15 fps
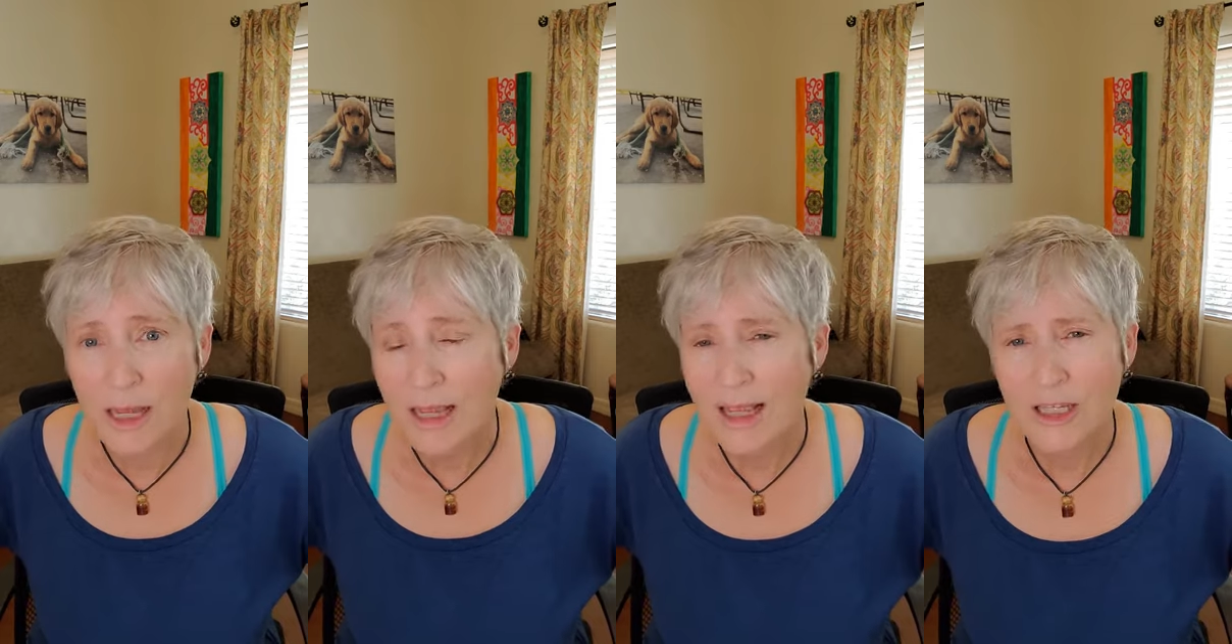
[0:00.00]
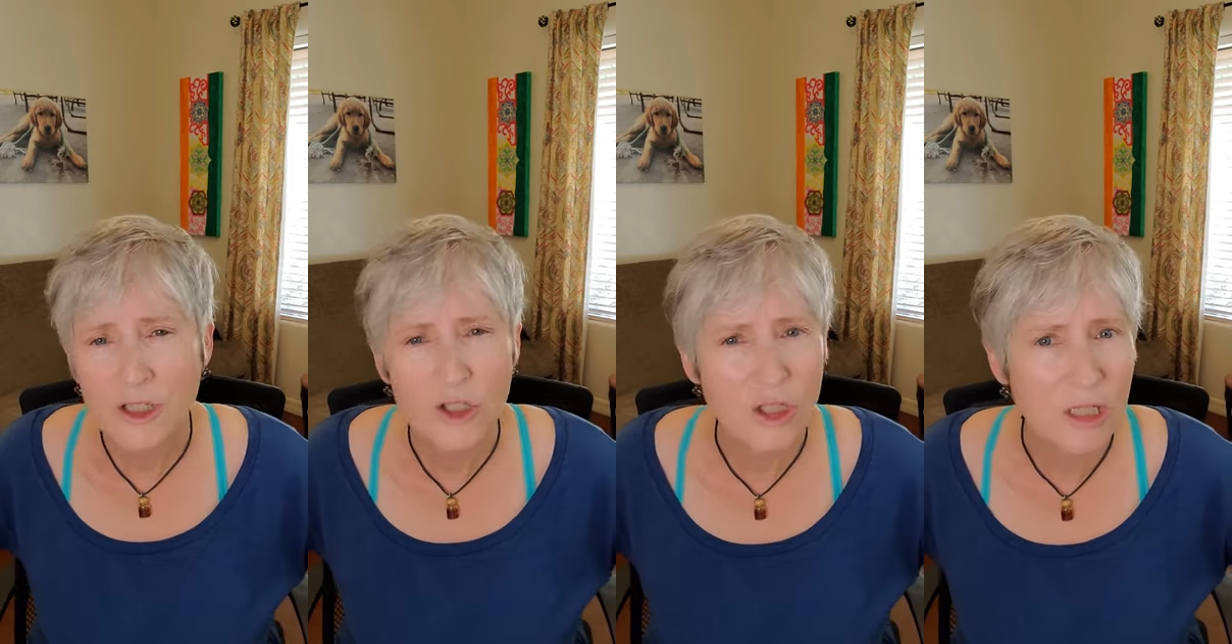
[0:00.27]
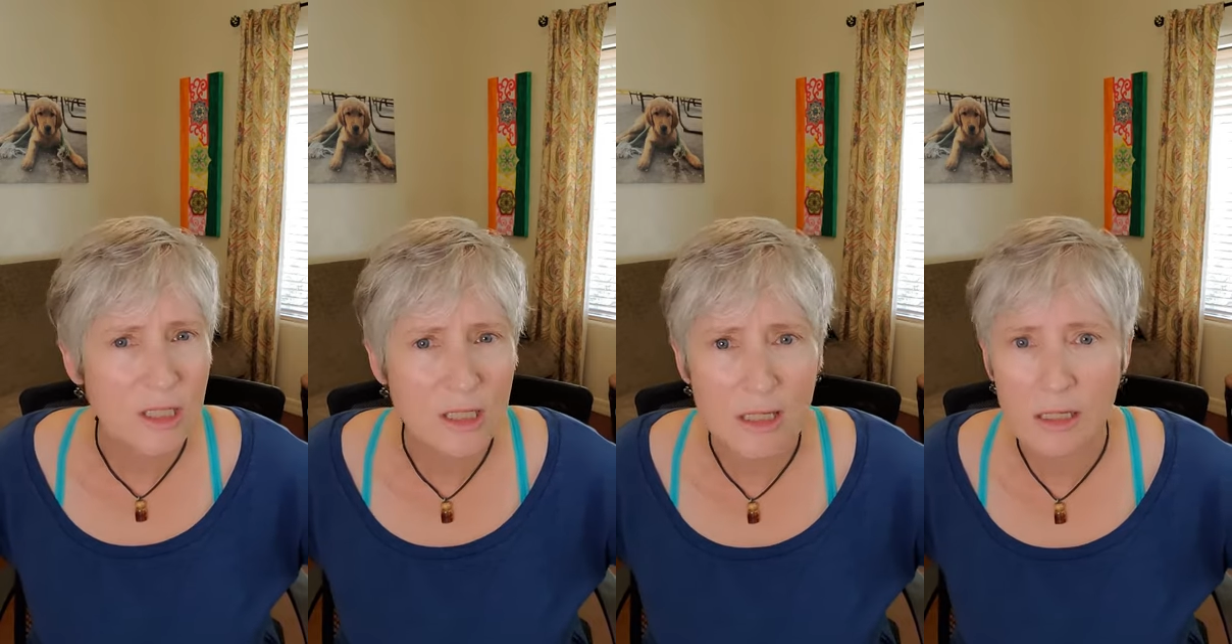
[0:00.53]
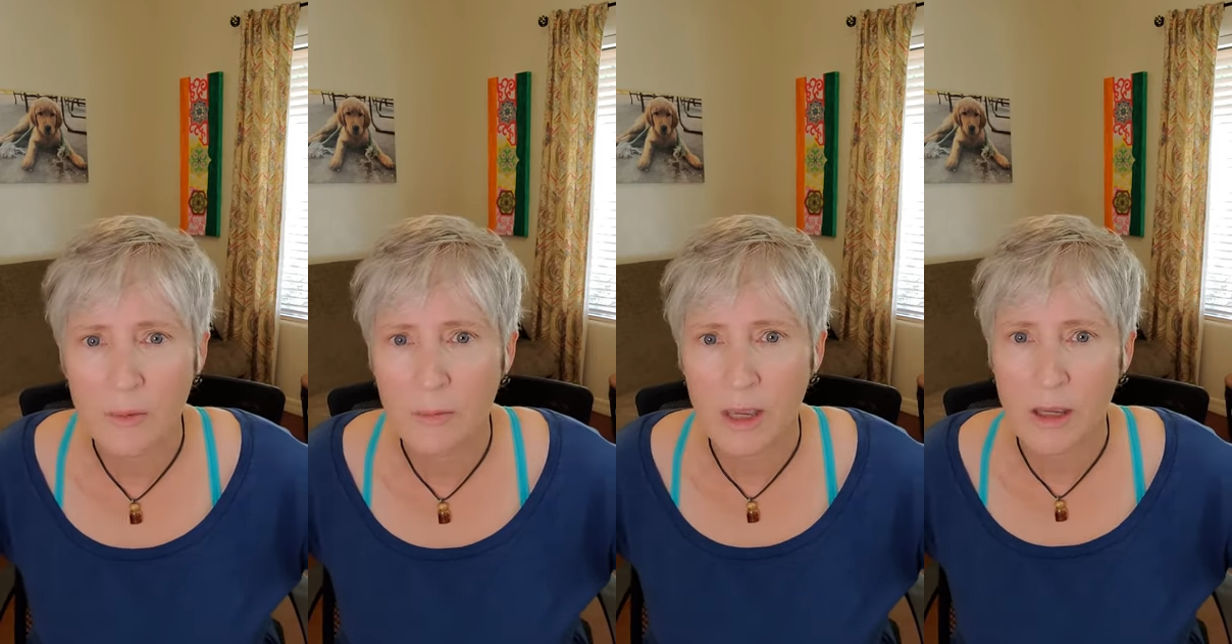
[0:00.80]
is just going
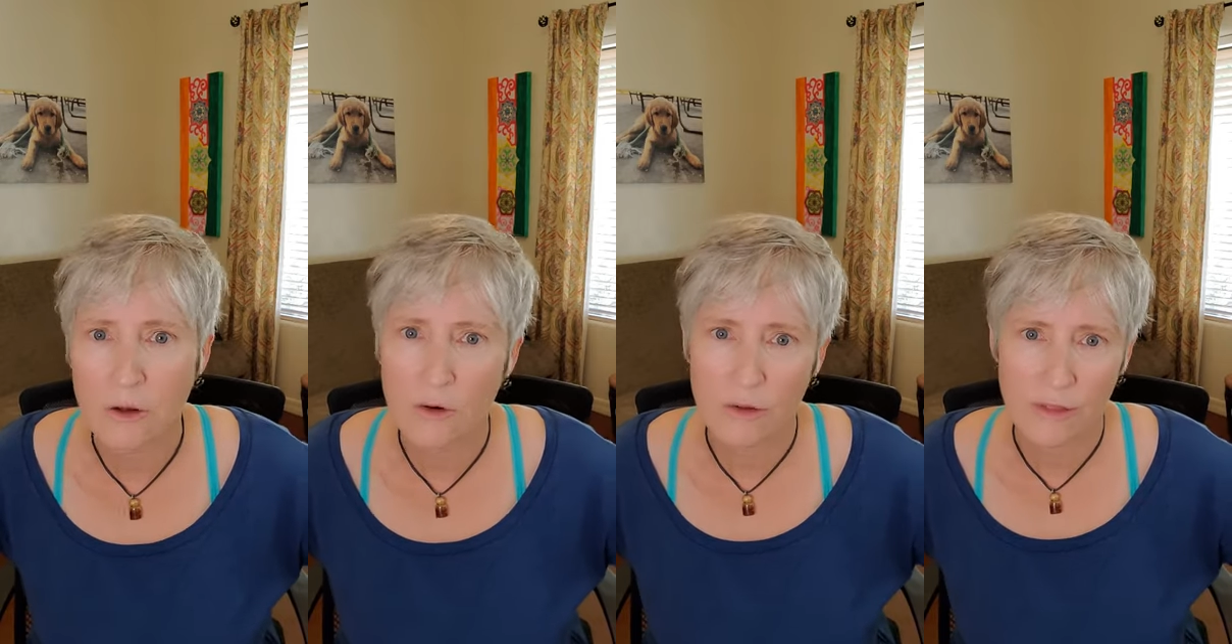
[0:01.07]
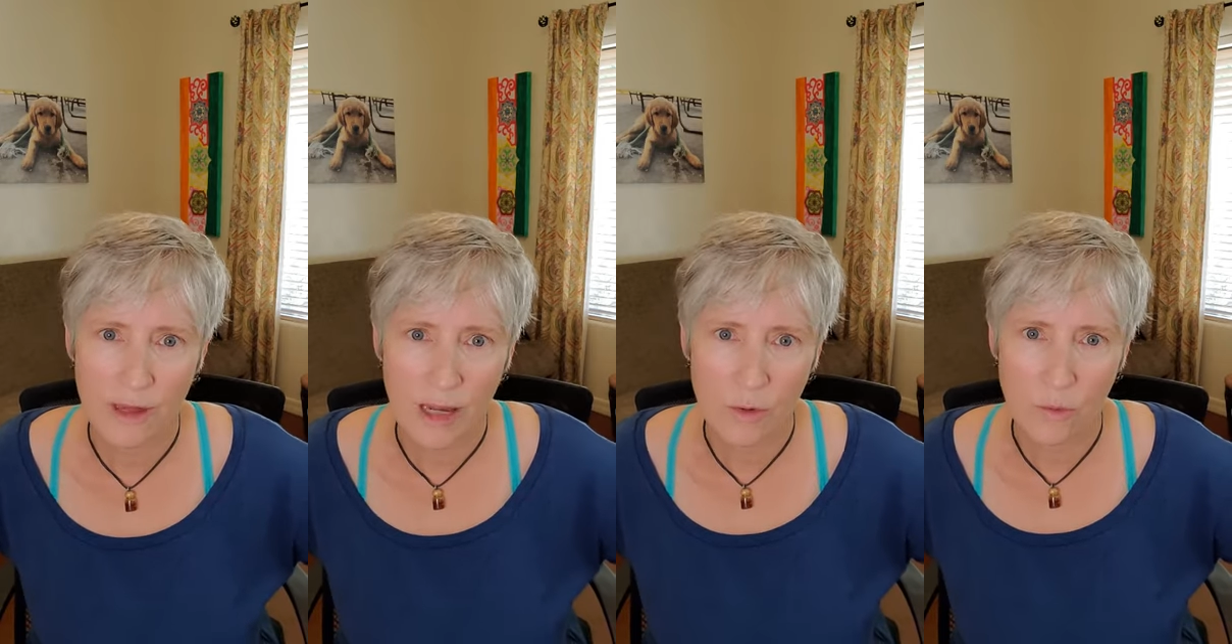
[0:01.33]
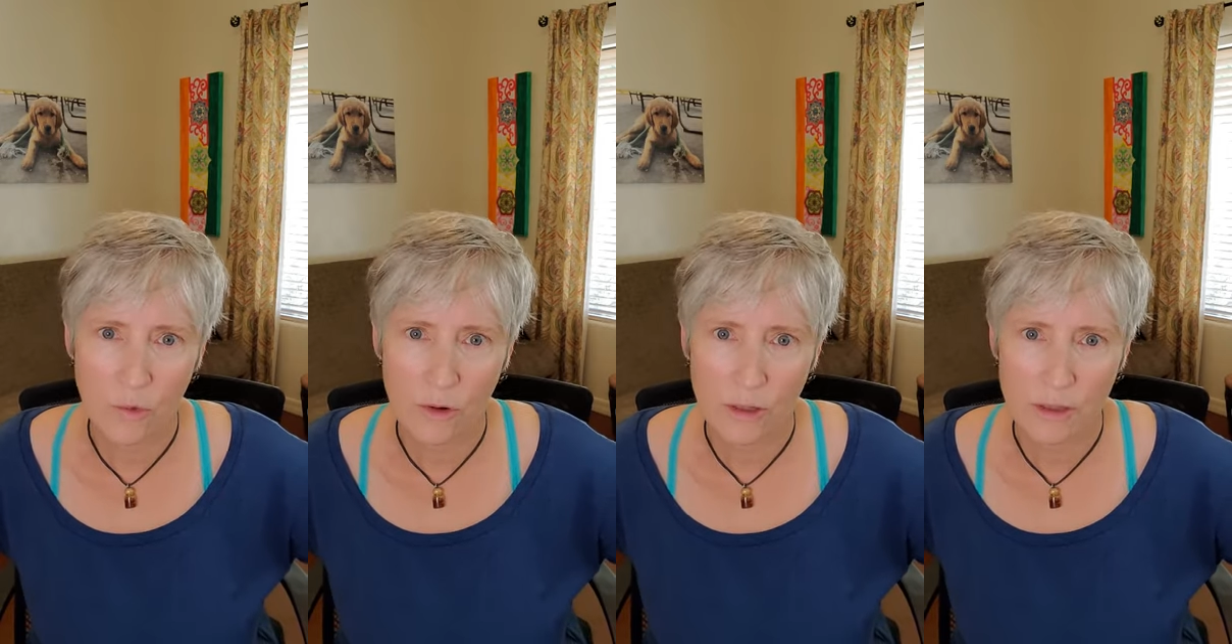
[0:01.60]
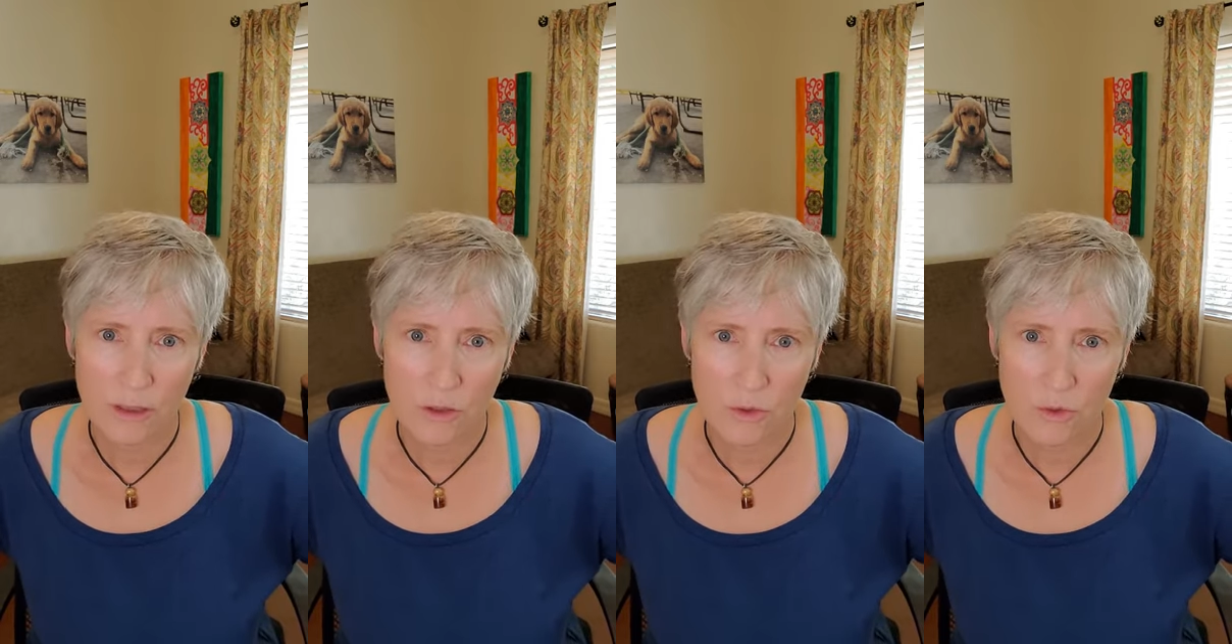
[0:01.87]
to make your thyroid
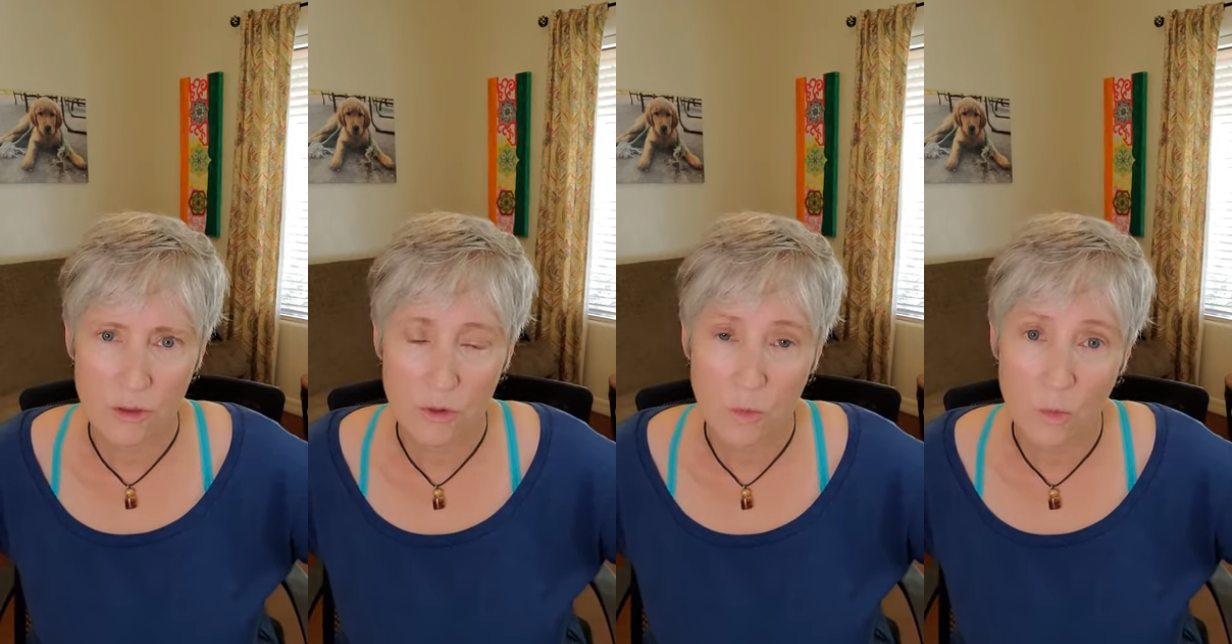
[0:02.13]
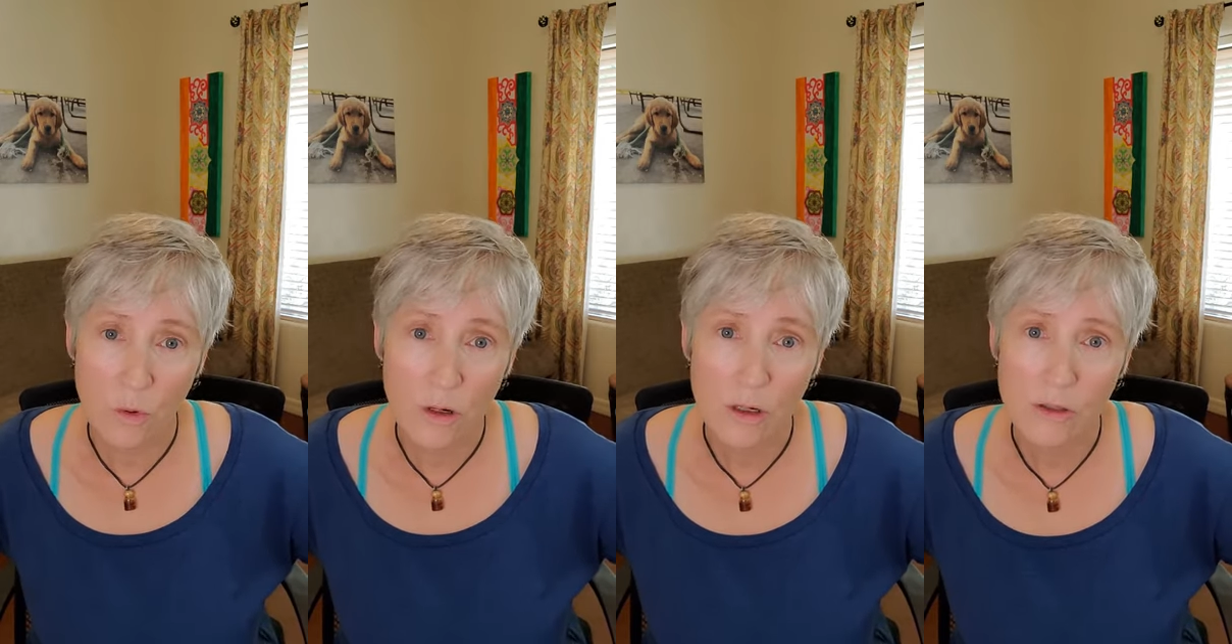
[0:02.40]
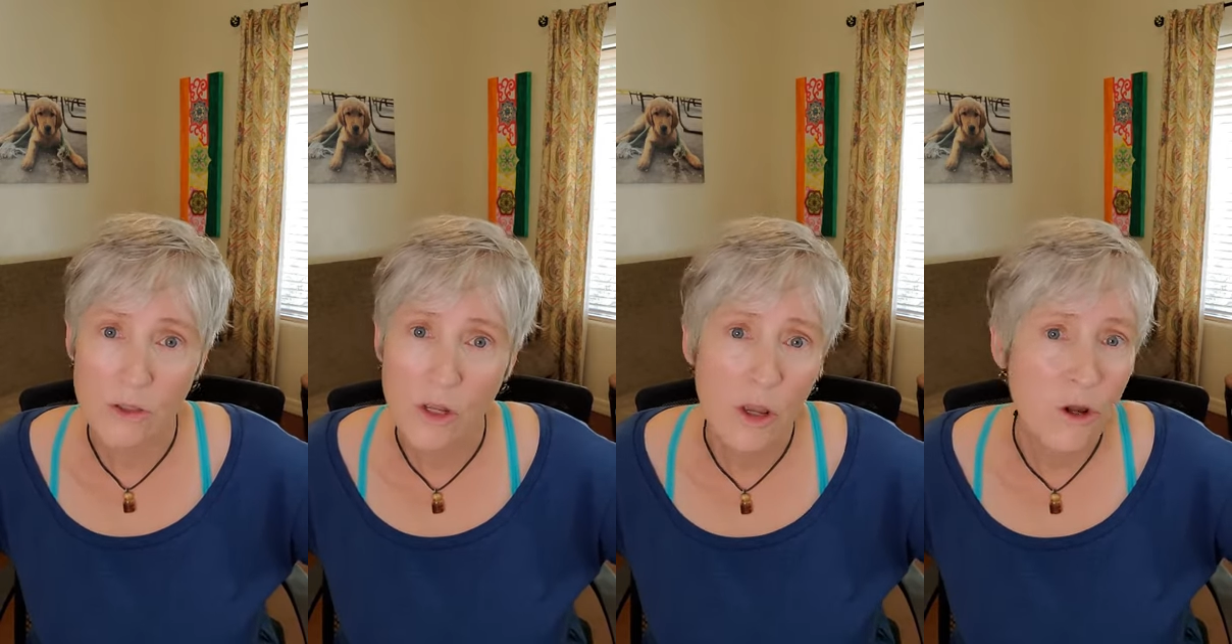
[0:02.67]
disorder worse,